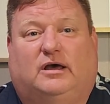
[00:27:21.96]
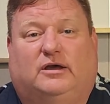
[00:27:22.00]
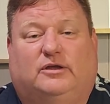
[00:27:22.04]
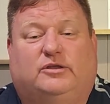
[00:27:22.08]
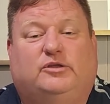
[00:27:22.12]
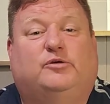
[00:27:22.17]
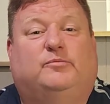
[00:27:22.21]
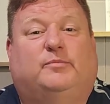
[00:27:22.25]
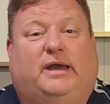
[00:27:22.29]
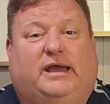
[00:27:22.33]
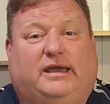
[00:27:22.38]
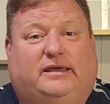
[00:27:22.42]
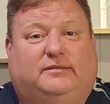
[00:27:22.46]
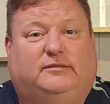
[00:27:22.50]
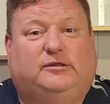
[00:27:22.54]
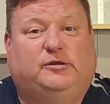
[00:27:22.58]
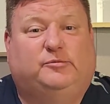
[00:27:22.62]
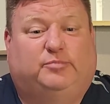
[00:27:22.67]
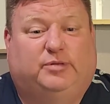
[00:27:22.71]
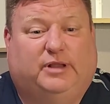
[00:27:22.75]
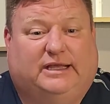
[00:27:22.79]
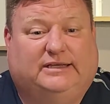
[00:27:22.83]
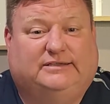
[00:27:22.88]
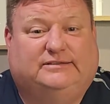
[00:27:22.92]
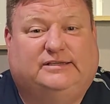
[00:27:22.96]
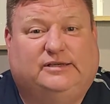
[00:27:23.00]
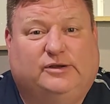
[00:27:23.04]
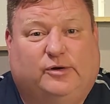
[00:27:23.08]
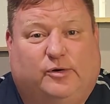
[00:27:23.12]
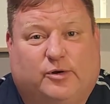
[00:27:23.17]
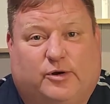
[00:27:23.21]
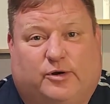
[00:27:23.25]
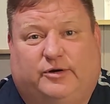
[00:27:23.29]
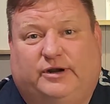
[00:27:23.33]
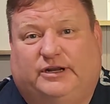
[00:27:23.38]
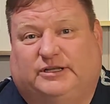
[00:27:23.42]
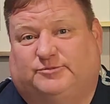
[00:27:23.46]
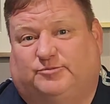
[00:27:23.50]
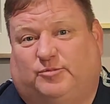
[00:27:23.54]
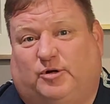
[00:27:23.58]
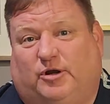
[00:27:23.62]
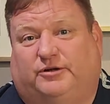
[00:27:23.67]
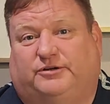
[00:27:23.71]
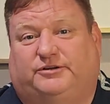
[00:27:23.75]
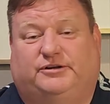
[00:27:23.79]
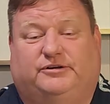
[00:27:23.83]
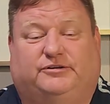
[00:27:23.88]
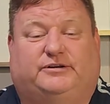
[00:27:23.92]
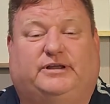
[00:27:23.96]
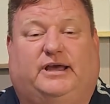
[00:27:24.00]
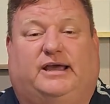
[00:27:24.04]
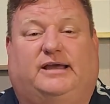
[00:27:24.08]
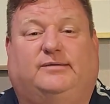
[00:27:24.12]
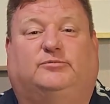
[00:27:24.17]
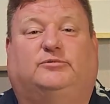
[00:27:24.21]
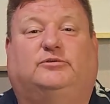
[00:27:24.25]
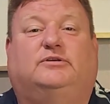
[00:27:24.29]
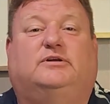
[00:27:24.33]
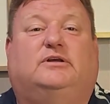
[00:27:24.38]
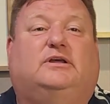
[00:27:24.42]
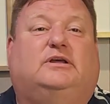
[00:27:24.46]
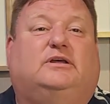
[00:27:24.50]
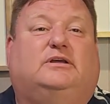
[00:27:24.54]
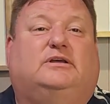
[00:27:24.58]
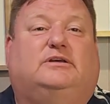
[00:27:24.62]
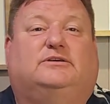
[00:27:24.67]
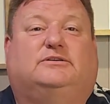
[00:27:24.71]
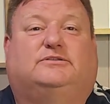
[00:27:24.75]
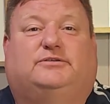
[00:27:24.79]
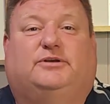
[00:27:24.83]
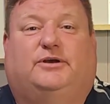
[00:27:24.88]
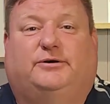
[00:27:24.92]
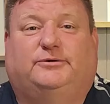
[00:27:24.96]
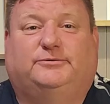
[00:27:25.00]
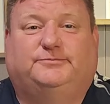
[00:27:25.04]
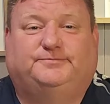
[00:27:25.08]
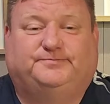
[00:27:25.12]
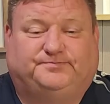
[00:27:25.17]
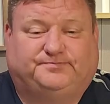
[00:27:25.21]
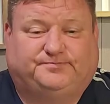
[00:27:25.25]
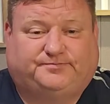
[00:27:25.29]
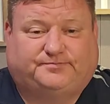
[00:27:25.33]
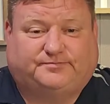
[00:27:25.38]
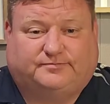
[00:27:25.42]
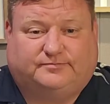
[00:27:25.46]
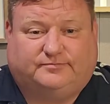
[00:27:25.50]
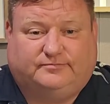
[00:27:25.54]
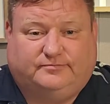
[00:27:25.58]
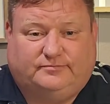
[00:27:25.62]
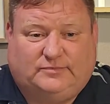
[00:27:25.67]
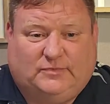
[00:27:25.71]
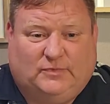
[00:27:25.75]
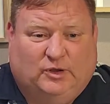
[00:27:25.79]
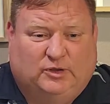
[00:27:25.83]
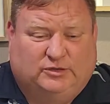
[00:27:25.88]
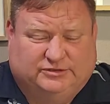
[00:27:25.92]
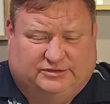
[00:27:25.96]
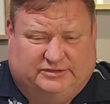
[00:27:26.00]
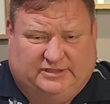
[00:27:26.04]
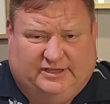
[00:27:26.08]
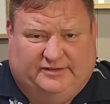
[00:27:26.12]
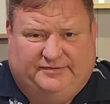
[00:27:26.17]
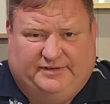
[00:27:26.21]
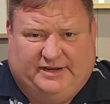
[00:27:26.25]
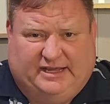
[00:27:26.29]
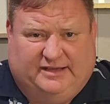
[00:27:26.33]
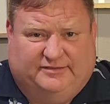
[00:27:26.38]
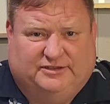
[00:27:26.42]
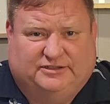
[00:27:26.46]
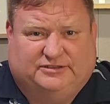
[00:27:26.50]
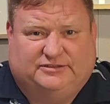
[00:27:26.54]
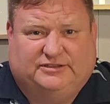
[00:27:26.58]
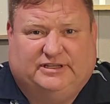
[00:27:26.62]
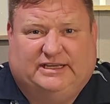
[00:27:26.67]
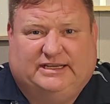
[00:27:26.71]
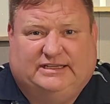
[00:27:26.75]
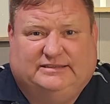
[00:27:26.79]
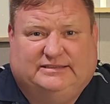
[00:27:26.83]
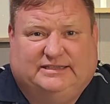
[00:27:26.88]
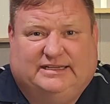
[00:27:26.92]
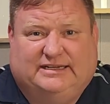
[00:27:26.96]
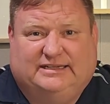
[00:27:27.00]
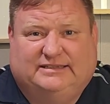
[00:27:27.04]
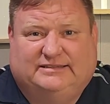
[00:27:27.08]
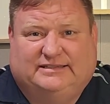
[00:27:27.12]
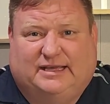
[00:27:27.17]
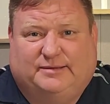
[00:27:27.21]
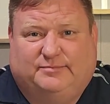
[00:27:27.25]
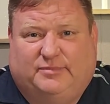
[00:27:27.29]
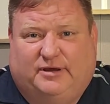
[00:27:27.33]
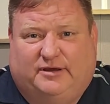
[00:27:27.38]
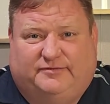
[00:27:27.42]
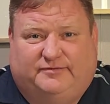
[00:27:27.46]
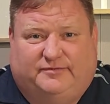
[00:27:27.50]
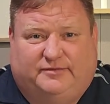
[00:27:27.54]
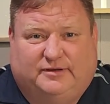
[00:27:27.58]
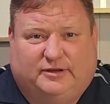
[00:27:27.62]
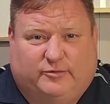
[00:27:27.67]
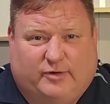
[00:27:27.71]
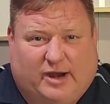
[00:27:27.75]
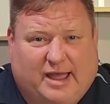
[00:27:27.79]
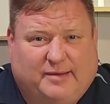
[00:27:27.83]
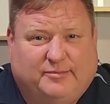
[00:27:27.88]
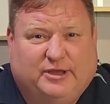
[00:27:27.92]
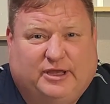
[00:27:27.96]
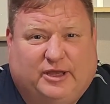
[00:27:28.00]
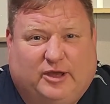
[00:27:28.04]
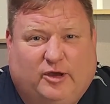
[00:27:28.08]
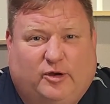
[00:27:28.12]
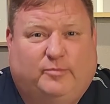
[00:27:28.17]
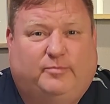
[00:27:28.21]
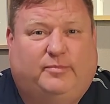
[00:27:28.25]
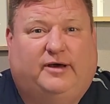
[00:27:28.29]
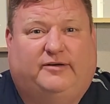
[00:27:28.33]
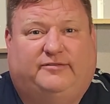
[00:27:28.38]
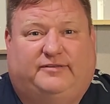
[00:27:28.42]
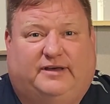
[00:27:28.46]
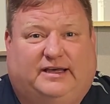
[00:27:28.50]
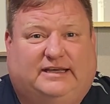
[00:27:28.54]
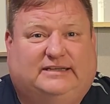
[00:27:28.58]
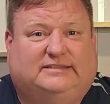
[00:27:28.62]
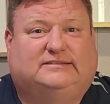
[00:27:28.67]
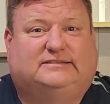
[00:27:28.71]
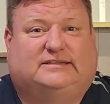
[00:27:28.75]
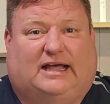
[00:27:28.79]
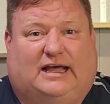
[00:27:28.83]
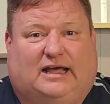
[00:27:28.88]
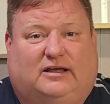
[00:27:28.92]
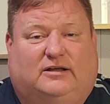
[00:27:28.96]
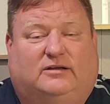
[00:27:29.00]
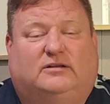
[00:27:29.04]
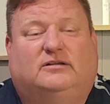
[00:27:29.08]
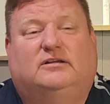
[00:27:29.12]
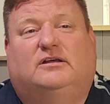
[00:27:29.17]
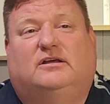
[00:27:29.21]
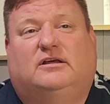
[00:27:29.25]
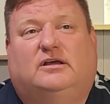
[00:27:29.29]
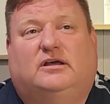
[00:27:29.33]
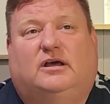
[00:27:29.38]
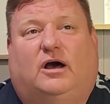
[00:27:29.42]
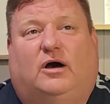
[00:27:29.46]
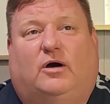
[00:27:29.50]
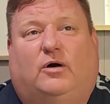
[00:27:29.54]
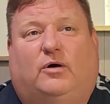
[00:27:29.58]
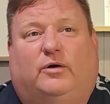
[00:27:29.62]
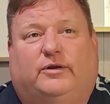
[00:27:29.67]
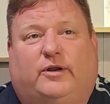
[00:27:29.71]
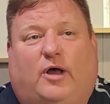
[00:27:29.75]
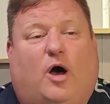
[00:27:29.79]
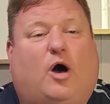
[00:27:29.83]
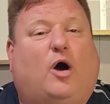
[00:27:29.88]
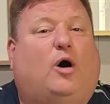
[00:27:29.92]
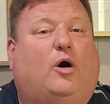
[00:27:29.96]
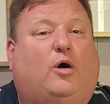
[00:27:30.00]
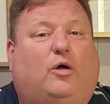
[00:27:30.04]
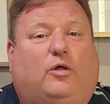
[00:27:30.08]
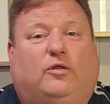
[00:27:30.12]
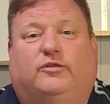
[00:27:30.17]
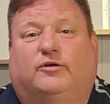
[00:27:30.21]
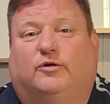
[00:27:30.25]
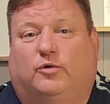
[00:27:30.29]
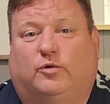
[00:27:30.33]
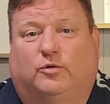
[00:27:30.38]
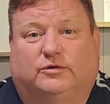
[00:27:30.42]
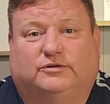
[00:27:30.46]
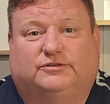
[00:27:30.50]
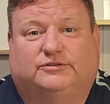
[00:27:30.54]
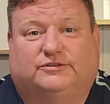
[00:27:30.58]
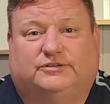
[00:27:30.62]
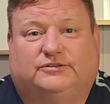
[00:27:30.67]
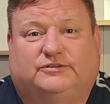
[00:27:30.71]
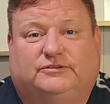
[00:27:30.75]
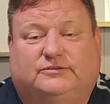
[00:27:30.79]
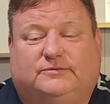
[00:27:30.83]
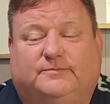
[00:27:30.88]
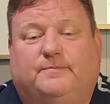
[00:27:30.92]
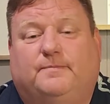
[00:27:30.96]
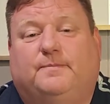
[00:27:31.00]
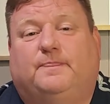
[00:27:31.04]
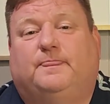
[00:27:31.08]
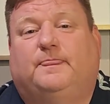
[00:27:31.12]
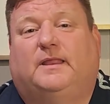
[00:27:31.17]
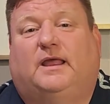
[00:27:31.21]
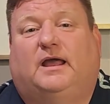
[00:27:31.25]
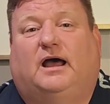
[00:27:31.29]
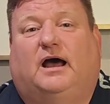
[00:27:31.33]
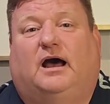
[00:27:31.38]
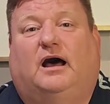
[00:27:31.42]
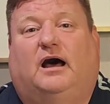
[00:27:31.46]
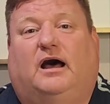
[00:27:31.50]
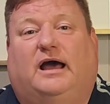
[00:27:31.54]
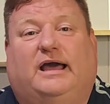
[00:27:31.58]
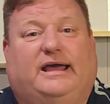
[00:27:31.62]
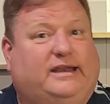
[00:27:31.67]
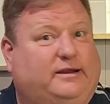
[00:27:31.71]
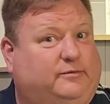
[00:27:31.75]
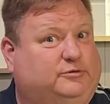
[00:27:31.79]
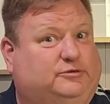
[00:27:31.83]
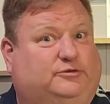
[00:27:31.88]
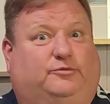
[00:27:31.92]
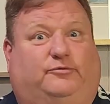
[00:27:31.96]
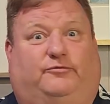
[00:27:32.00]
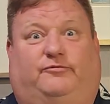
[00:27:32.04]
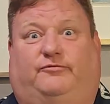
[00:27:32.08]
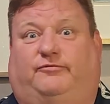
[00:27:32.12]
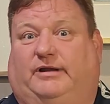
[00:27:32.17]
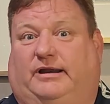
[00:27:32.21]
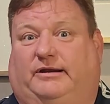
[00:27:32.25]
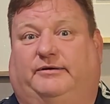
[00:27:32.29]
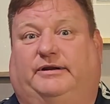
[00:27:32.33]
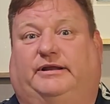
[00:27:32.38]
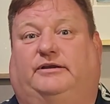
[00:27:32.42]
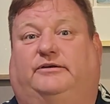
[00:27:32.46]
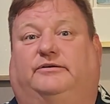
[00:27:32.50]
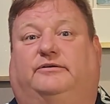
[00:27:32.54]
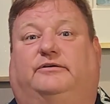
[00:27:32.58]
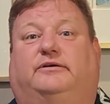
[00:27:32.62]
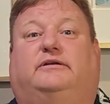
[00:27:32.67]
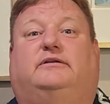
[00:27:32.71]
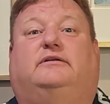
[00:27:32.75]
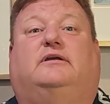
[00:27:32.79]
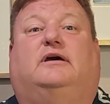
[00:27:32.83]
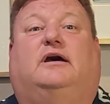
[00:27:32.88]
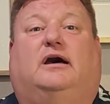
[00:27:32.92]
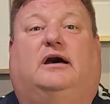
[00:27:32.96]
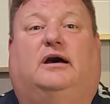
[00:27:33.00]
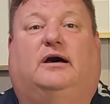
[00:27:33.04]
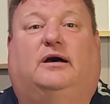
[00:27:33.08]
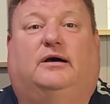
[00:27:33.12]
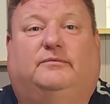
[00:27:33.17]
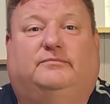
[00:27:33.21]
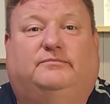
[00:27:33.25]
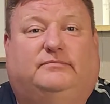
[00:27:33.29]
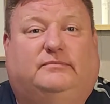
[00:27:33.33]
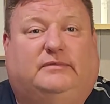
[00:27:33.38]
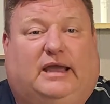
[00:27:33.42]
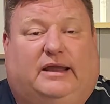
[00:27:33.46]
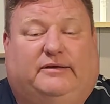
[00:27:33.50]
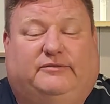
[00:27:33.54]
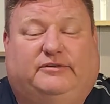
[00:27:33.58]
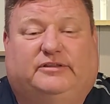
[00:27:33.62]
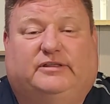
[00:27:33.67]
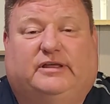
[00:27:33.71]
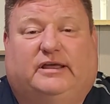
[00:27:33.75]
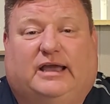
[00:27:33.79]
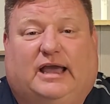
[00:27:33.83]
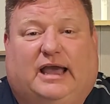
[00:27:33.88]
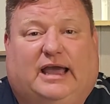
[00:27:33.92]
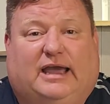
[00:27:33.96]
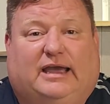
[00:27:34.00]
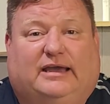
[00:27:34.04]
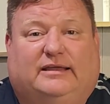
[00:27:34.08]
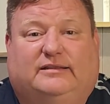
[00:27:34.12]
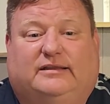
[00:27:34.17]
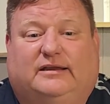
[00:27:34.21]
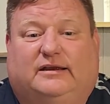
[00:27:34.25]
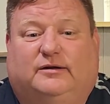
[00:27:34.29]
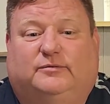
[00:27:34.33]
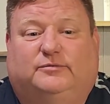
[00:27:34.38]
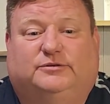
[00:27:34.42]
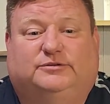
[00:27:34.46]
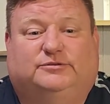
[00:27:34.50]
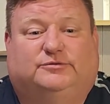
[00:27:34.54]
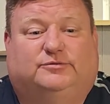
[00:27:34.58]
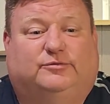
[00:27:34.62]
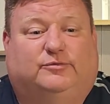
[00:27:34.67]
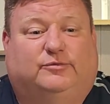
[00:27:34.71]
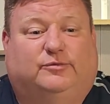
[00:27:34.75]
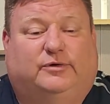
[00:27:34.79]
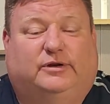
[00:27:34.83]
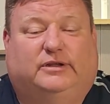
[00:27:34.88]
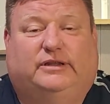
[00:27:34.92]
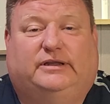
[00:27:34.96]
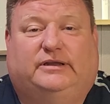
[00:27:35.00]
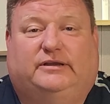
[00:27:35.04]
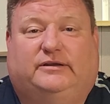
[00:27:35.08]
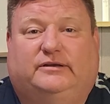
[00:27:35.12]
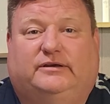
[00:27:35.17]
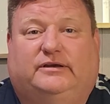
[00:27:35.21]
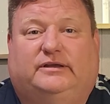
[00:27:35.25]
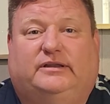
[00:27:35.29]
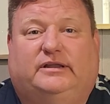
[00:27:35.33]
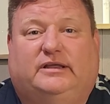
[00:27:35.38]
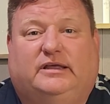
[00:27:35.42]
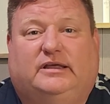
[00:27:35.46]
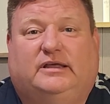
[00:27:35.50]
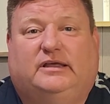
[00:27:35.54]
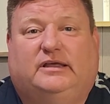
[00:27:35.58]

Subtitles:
you place the order and it's brought to your table. So on Symphony of the Seas, it is a grab and go buffet style on all the courses, and it was very good. Everything I had there was really good.